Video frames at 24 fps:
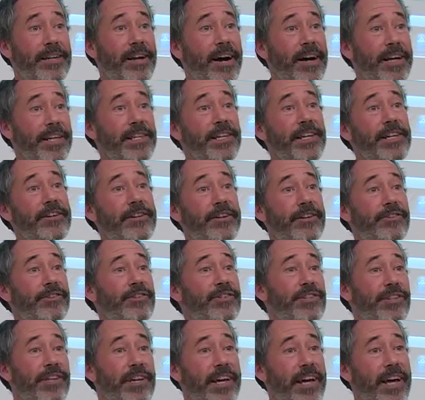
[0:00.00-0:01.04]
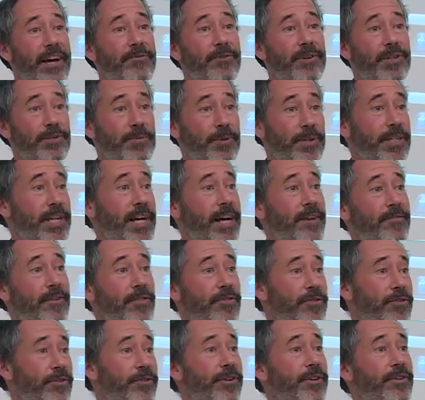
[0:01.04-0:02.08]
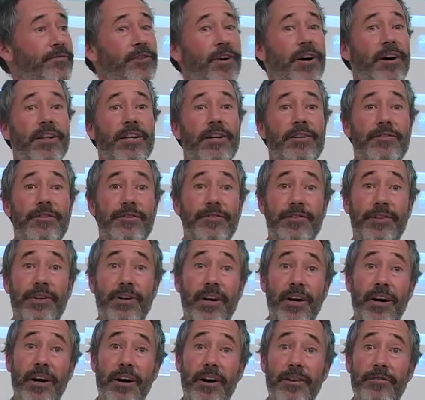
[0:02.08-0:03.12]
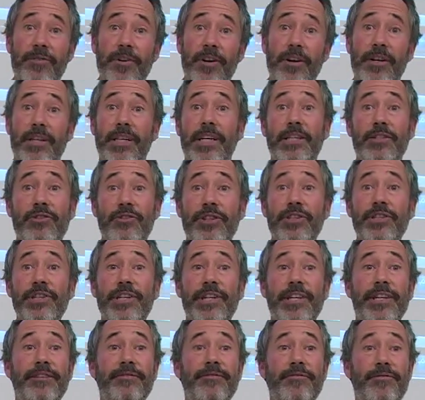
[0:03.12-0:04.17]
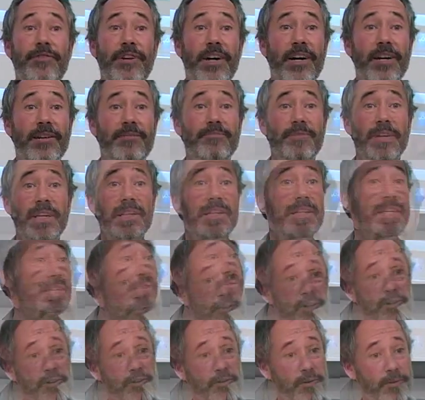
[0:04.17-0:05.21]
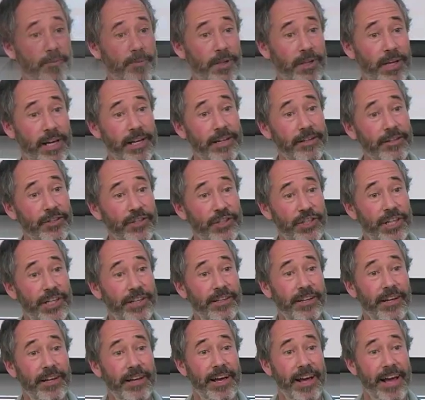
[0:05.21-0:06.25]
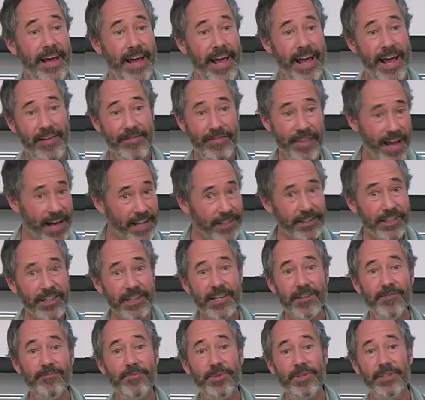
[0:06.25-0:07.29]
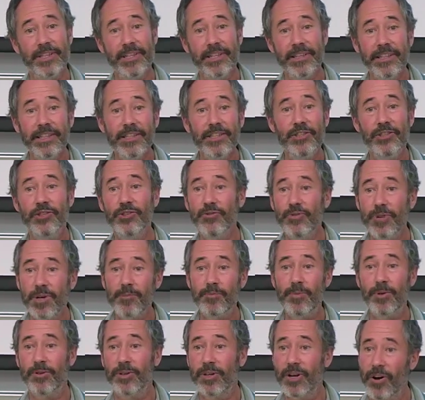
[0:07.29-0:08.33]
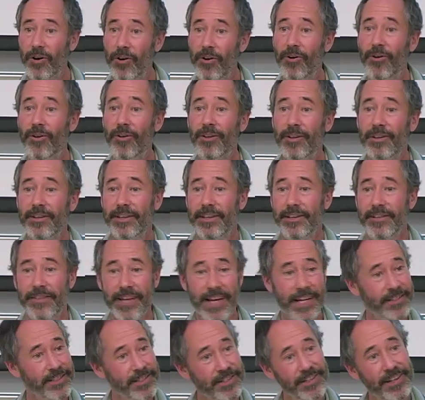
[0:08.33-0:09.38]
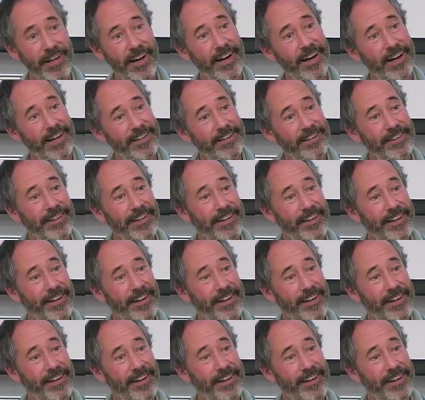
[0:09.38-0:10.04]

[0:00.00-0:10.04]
9 years, and we're supposed to have a third of all of our electricity from clean renewable energy. And that's a completely doable goal. That's not